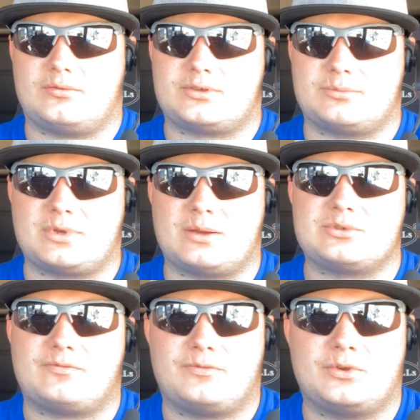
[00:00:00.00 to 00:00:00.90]
sometimes
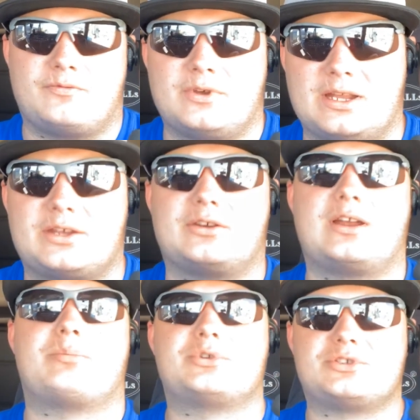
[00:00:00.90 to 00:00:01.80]
you'll feel like you're
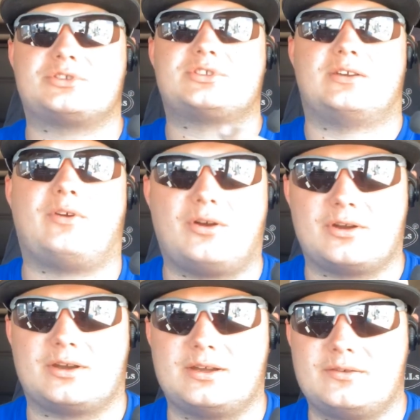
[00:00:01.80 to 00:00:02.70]
not pushing yourself
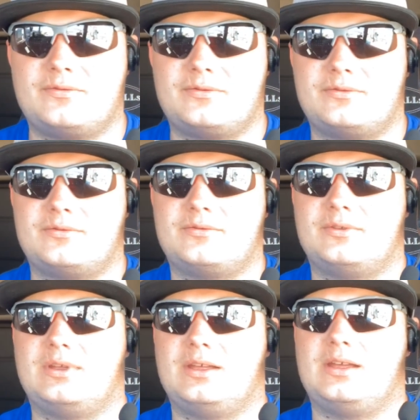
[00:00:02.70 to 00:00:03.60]
hard enough,
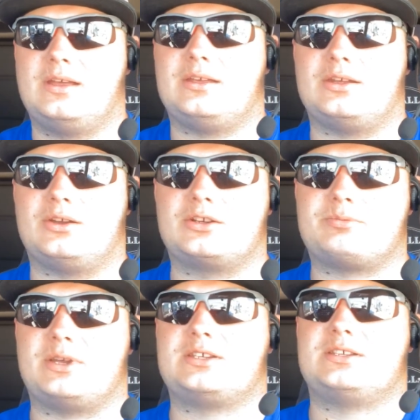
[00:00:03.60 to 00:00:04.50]

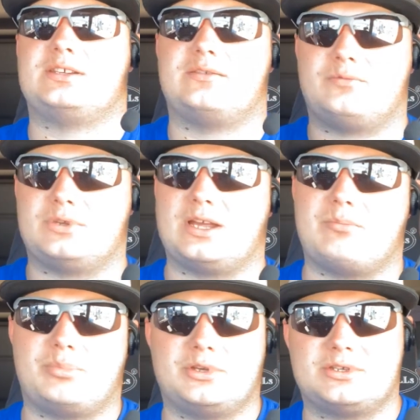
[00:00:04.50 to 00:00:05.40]
especially if we
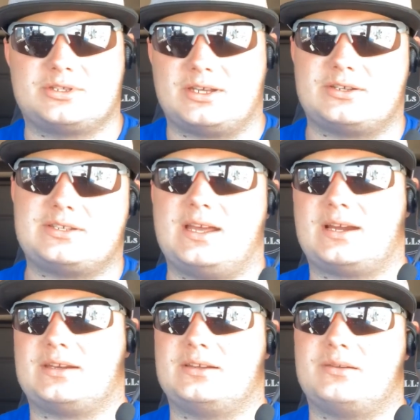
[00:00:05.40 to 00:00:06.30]
got bills that are
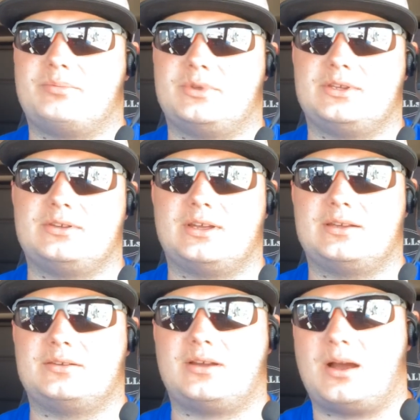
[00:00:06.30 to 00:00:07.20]
stacking up and you got
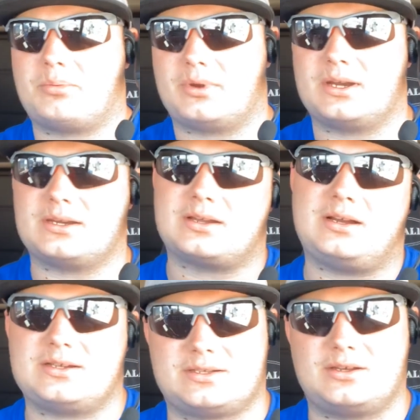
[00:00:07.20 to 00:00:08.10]
operating
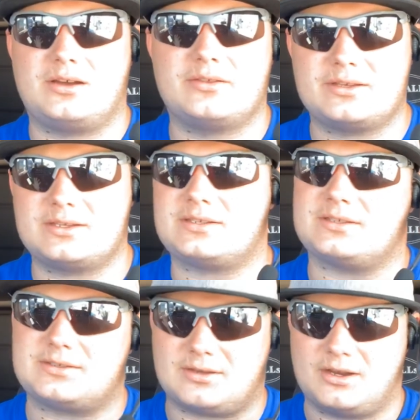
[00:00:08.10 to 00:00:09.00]
costs, and all this
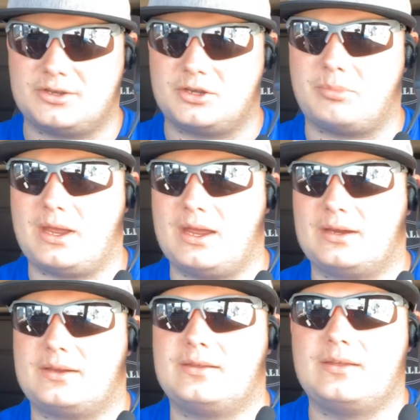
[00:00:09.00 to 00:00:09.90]
is on your back
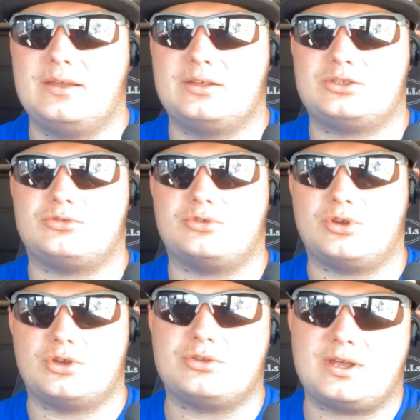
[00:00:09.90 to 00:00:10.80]
that
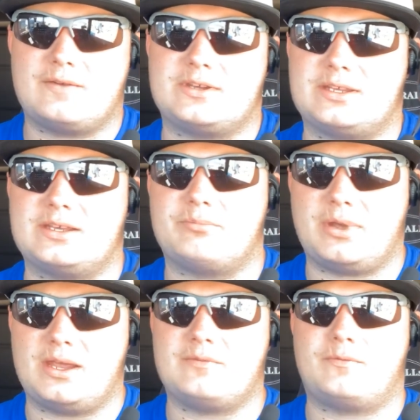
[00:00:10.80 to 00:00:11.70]
you have to get
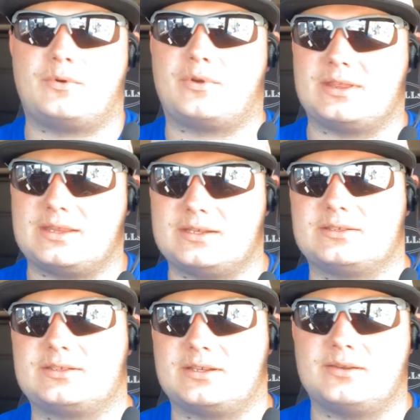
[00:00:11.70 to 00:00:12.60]
paid for and
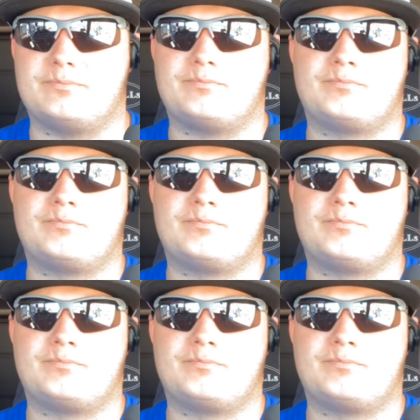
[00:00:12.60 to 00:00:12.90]
then some.